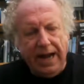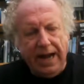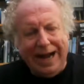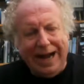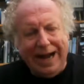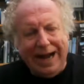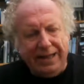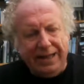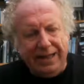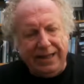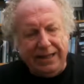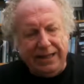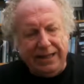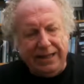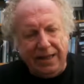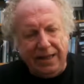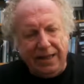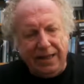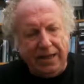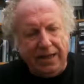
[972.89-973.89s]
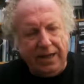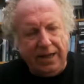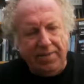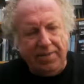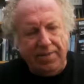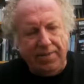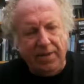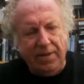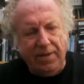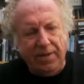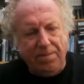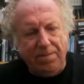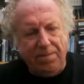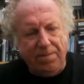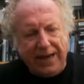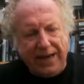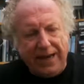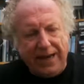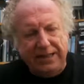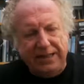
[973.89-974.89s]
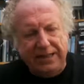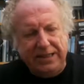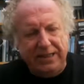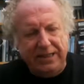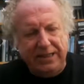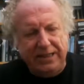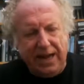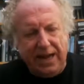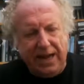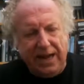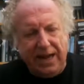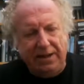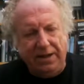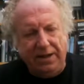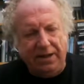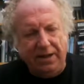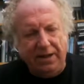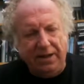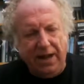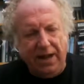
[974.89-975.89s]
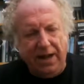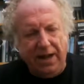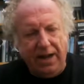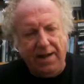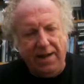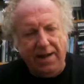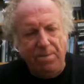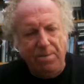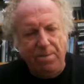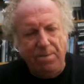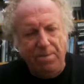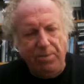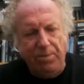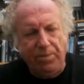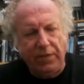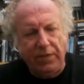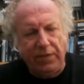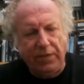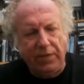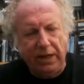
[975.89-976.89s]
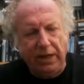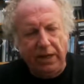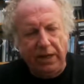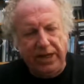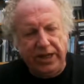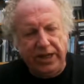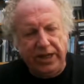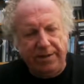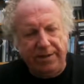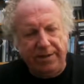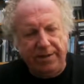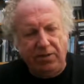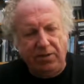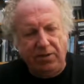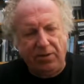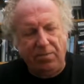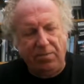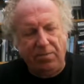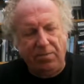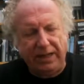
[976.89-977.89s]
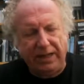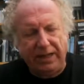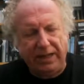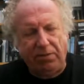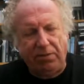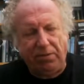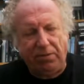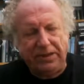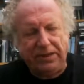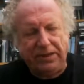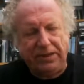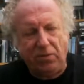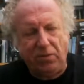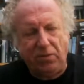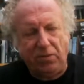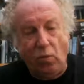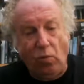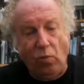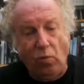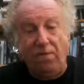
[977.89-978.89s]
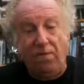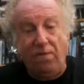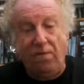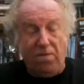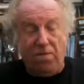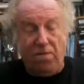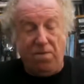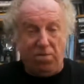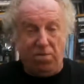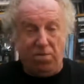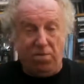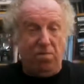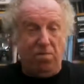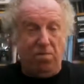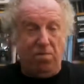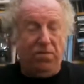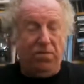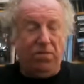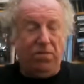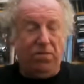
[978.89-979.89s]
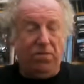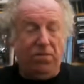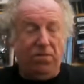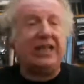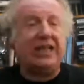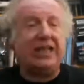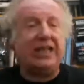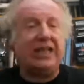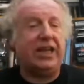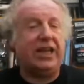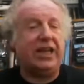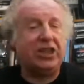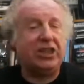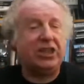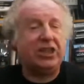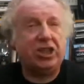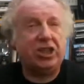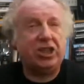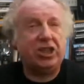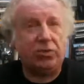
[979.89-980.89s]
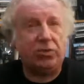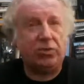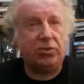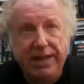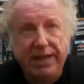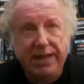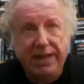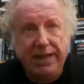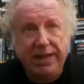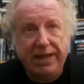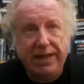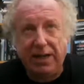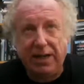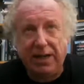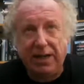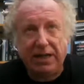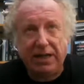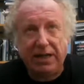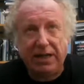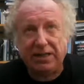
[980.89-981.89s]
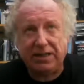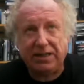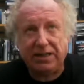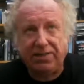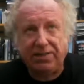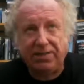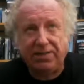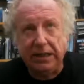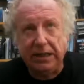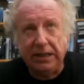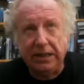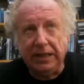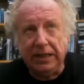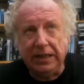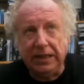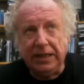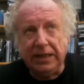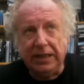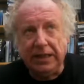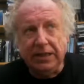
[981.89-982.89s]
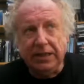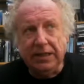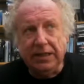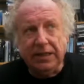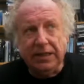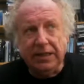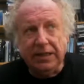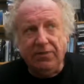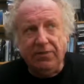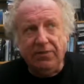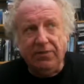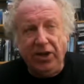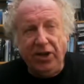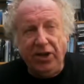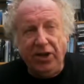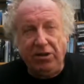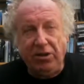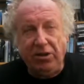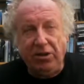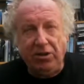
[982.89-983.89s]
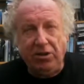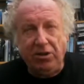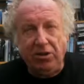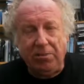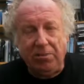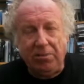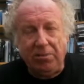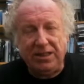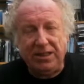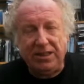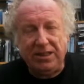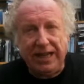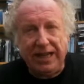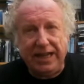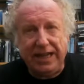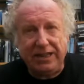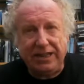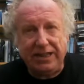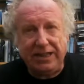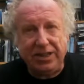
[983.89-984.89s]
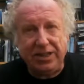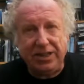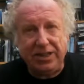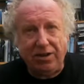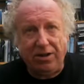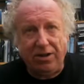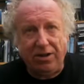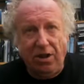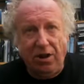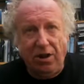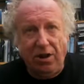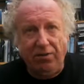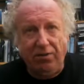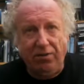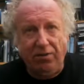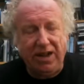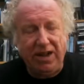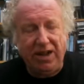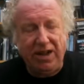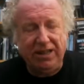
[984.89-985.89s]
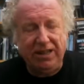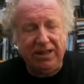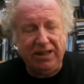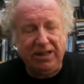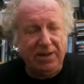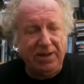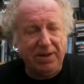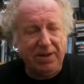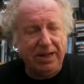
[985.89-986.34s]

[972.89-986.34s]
At that time, Max and uh, James, or Michael Prince, were exchanging extremely aggressive views and comments against each other on various media.